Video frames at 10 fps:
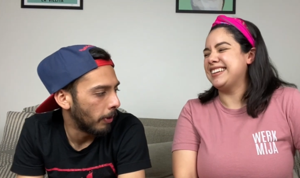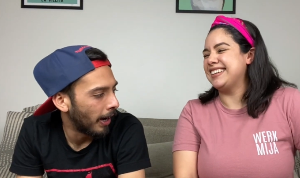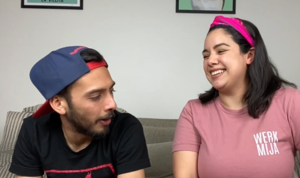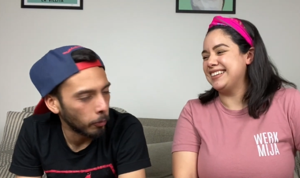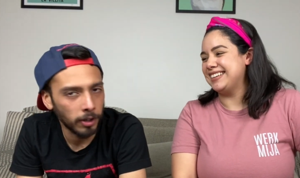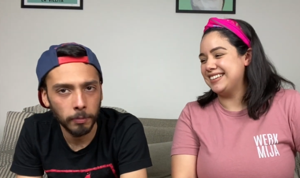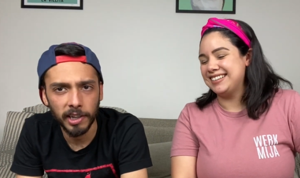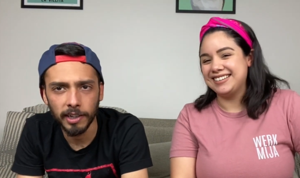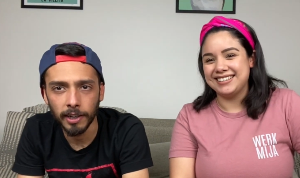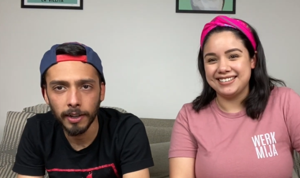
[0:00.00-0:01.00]
Speaker 1: at Work
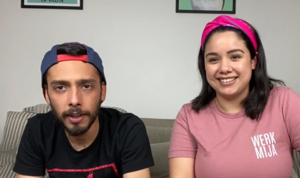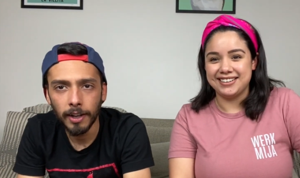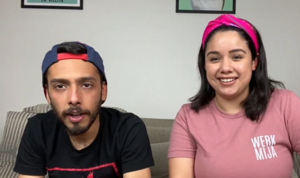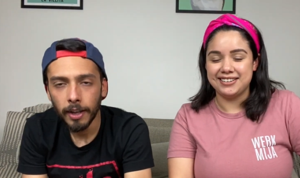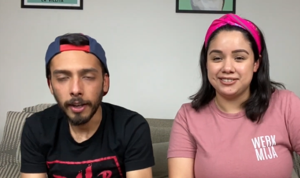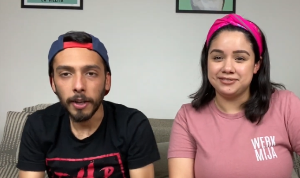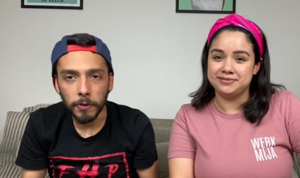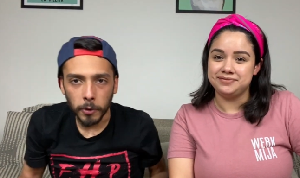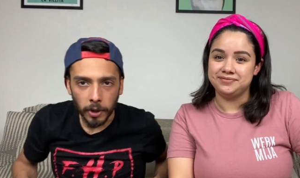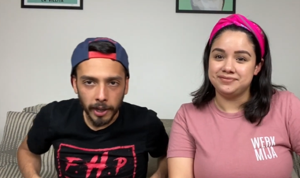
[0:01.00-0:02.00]
Mija. If
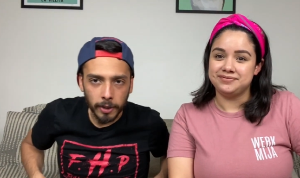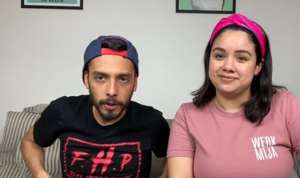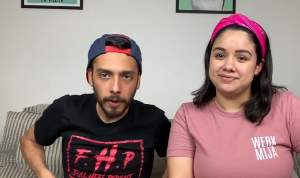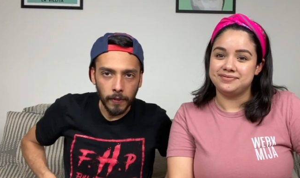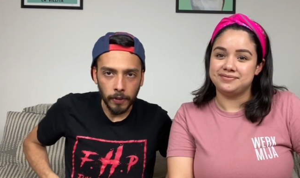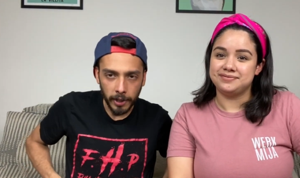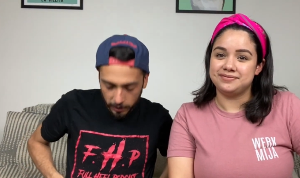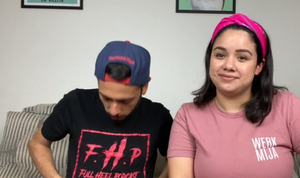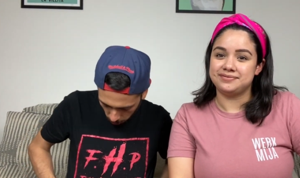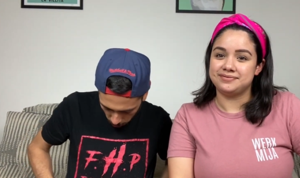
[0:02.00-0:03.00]
you like
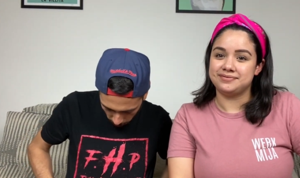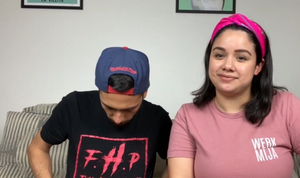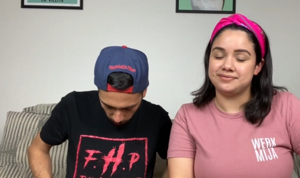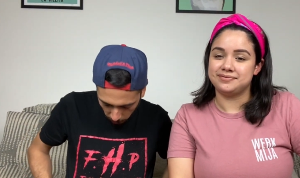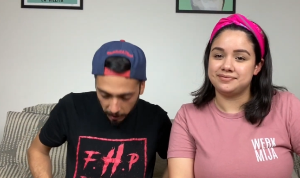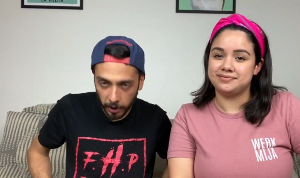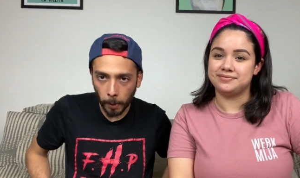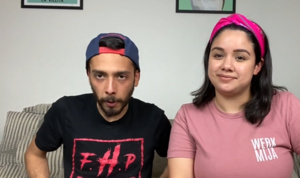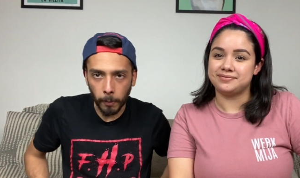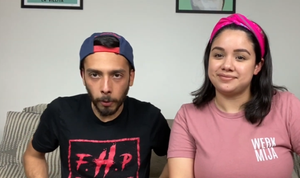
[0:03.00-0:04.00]
this shirt, you can hit up
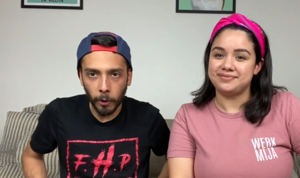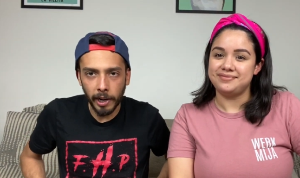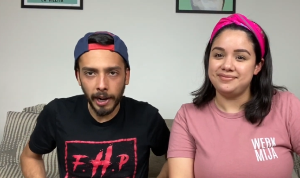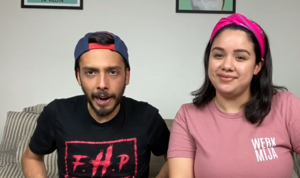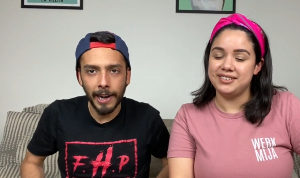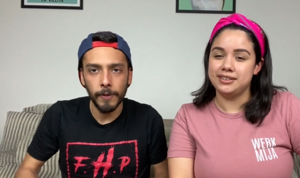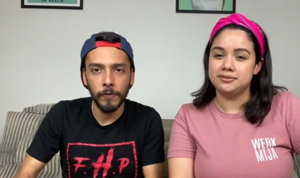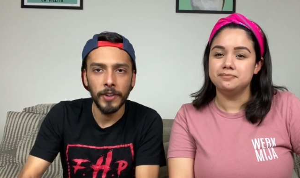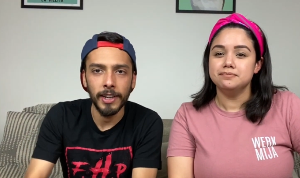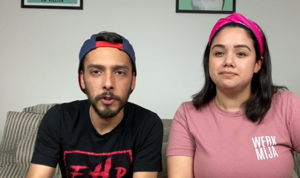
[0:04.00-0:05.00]
our boy at
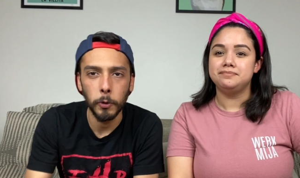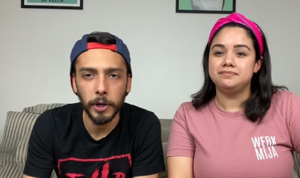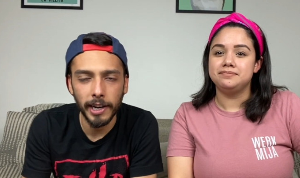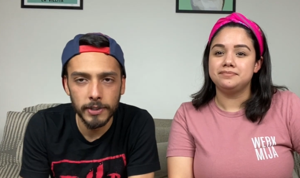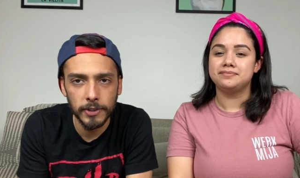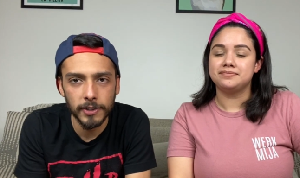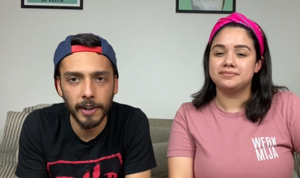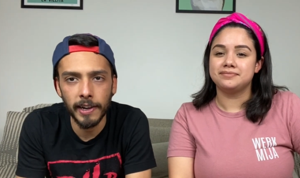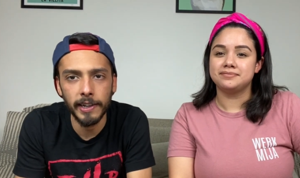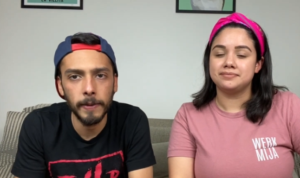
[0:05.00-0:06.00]
Dead Toucan
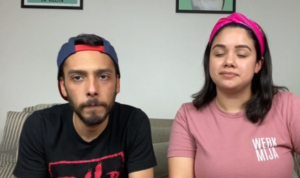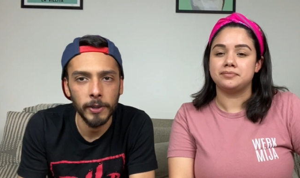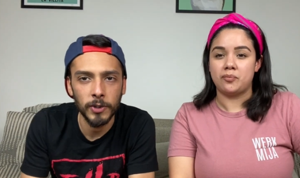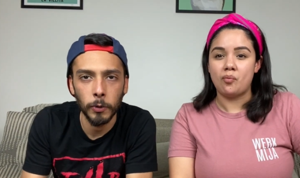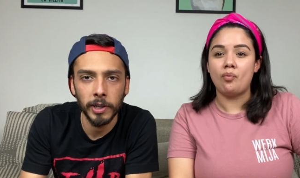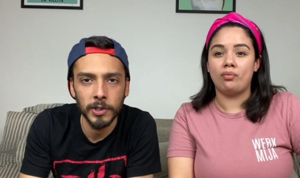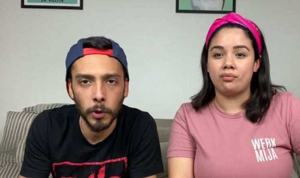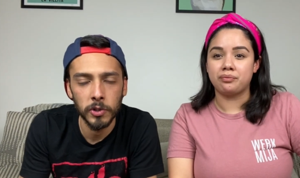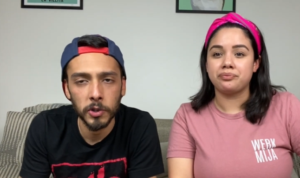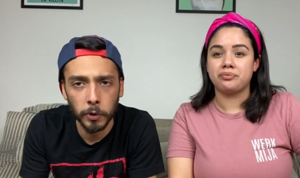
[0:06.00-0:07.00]
Society. He's doing his
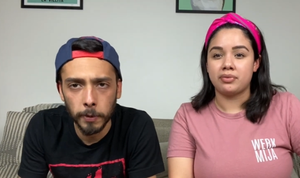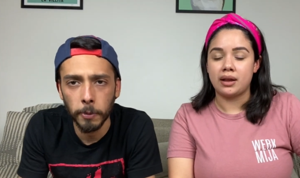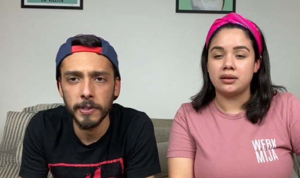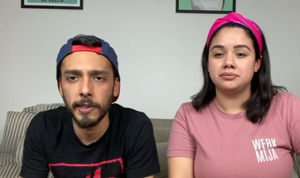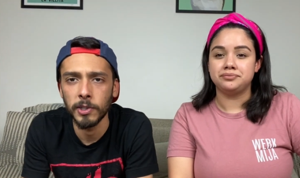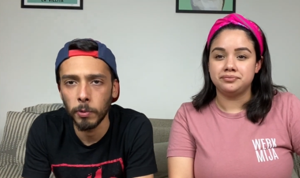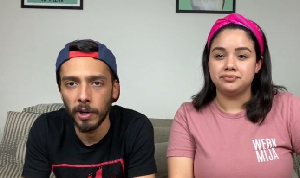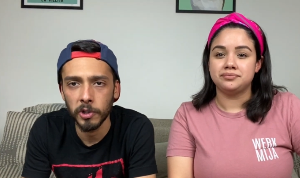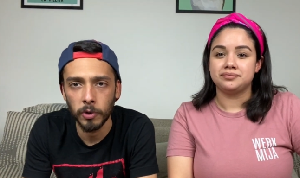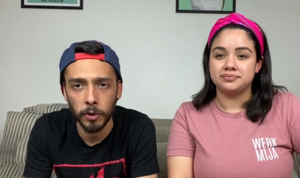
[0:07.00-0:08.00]
own screen printing as well,
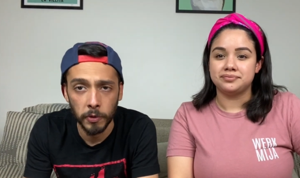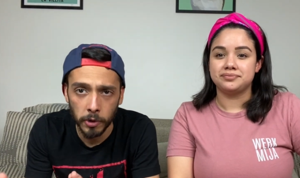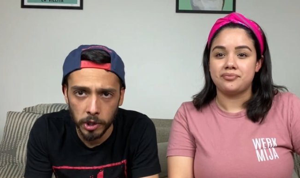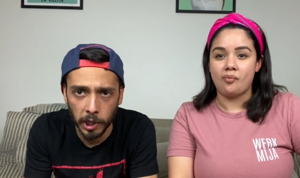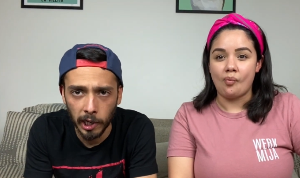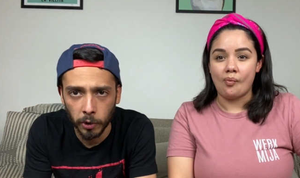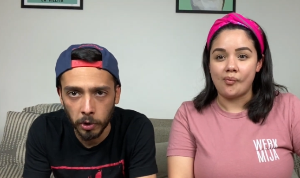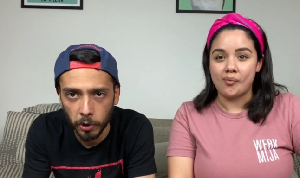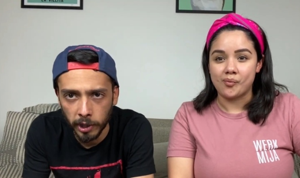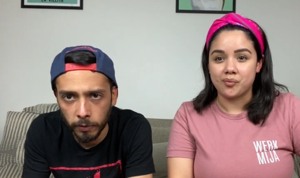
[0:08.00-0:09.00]
so if you're in Chicago and
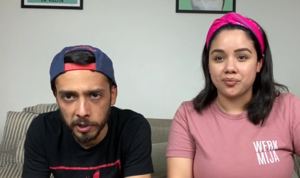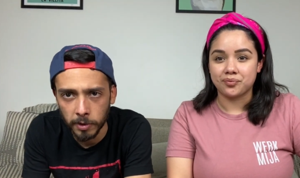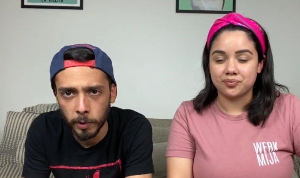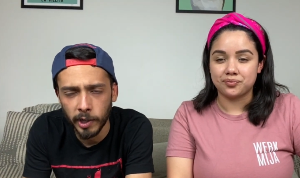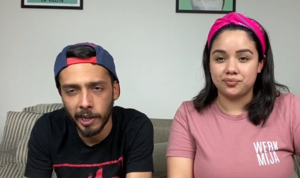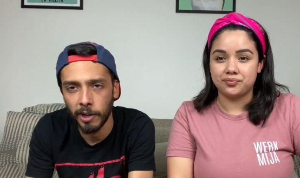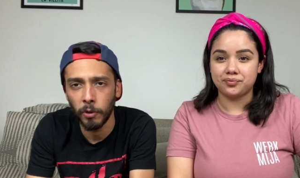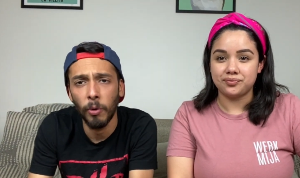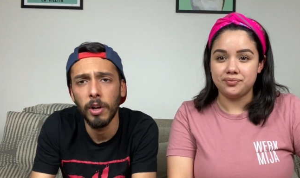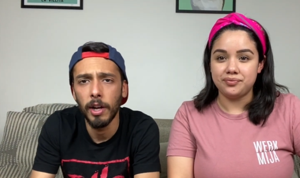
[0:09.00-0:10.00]
looking for somebody to
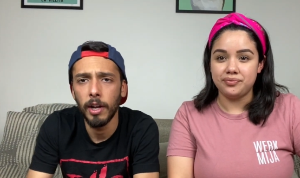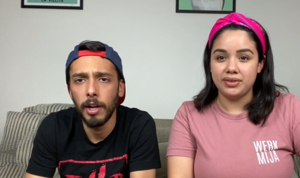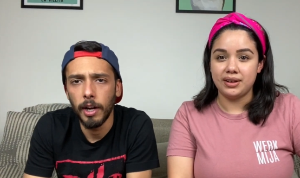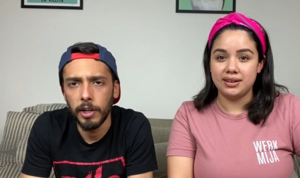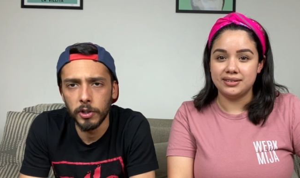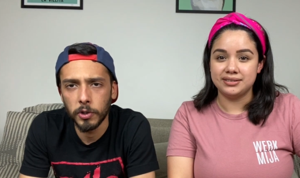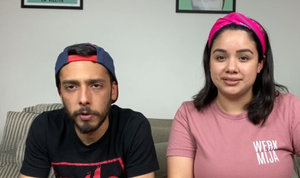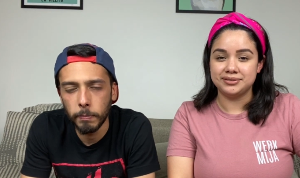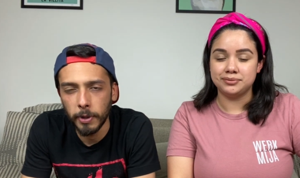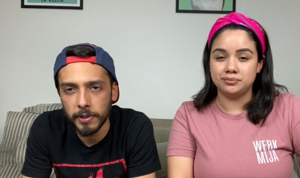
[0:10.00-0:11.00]
handle your screen
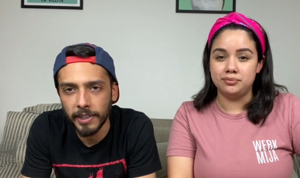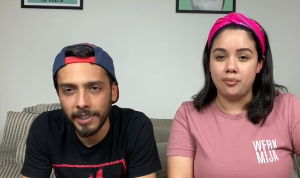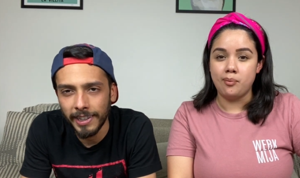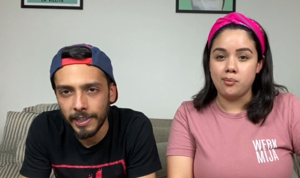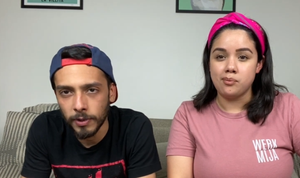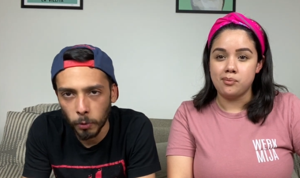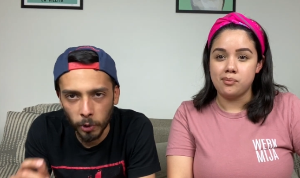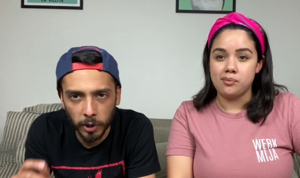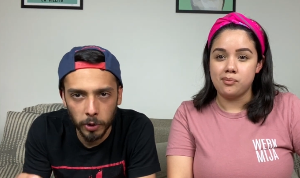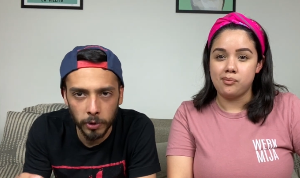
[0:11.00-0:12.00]
printing needs, we'll
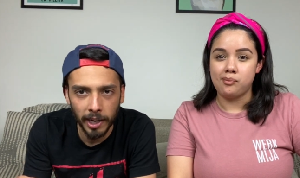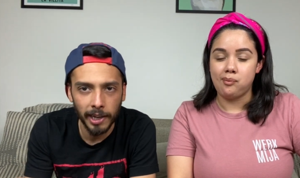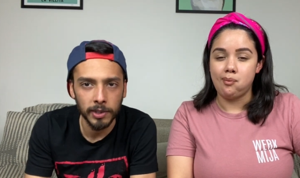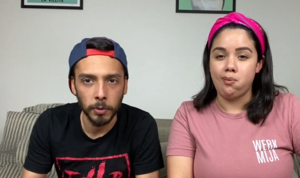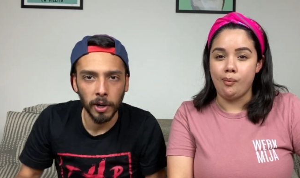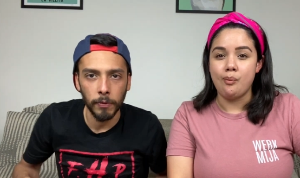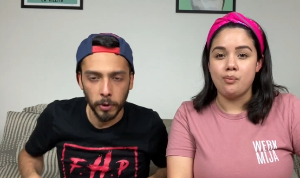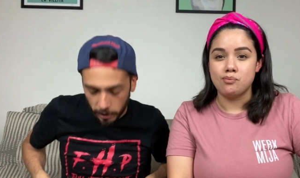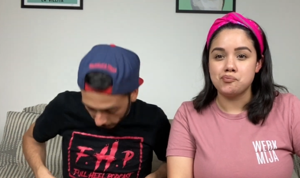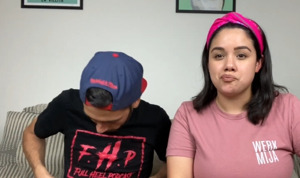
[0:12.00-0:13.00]
include that as well. If you
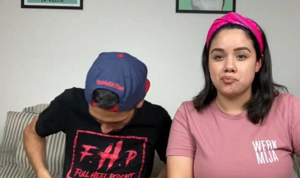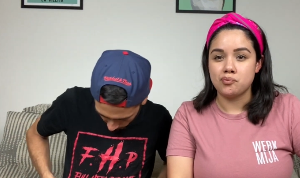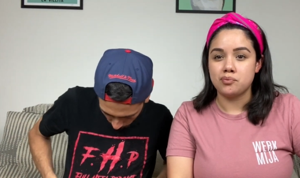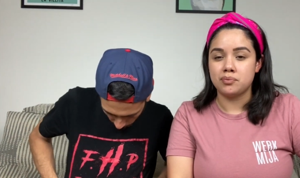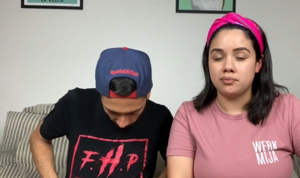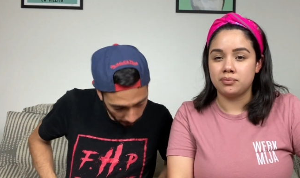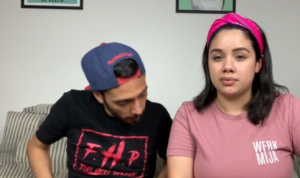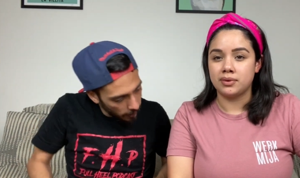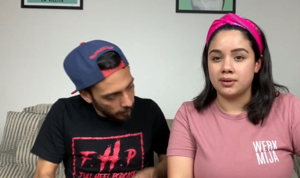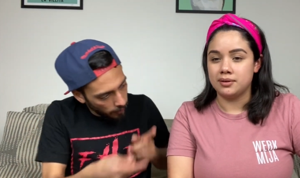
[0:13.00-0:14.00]
think this is fly,
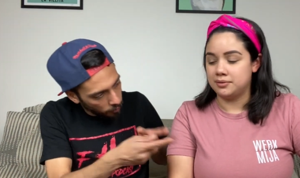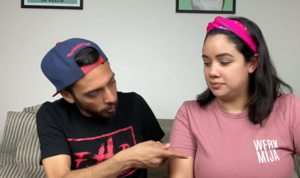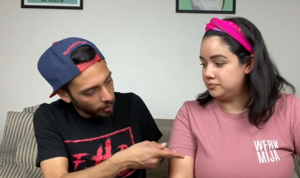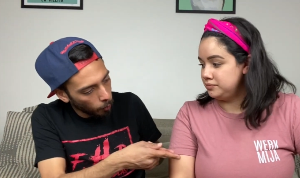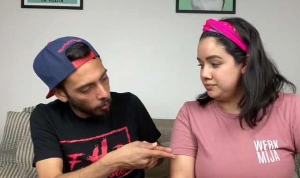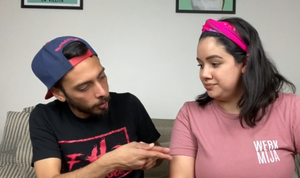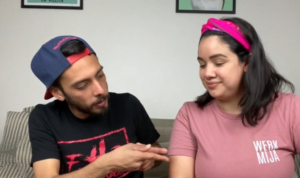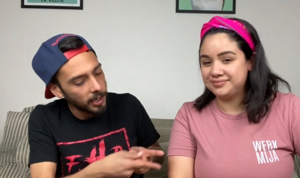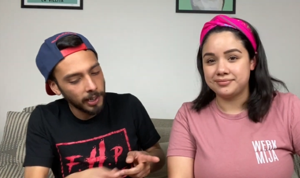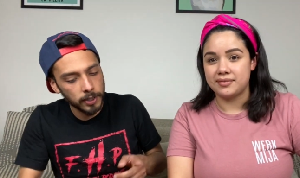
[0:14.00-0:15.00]
if you think the Work
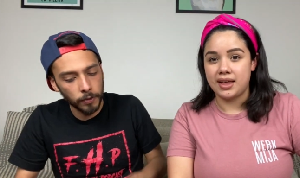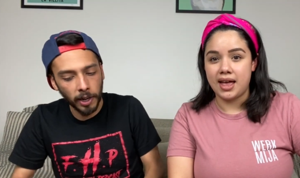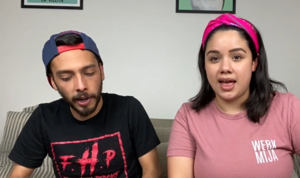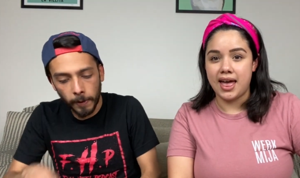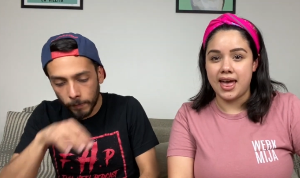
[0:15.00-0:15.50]
Mija is fly,